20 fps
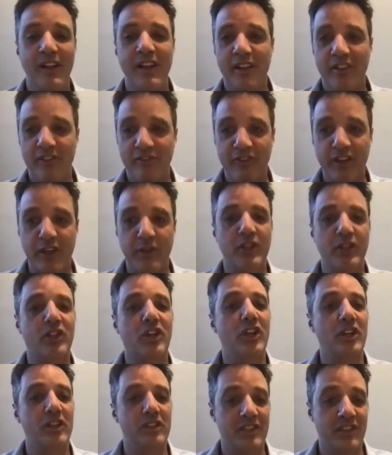very
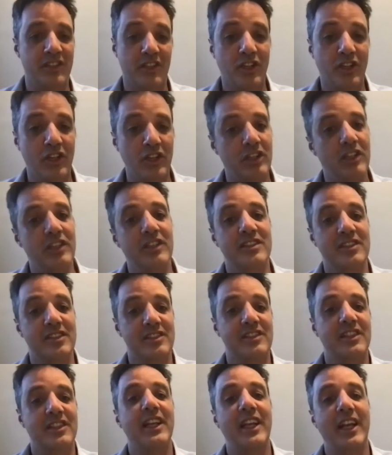courteous
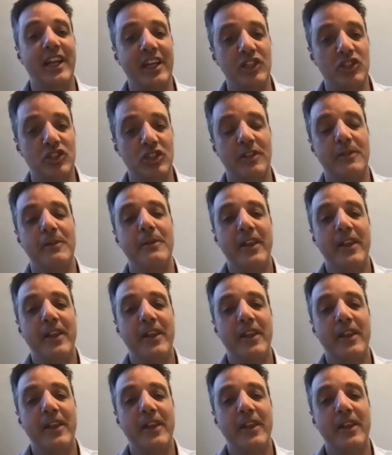estate agent,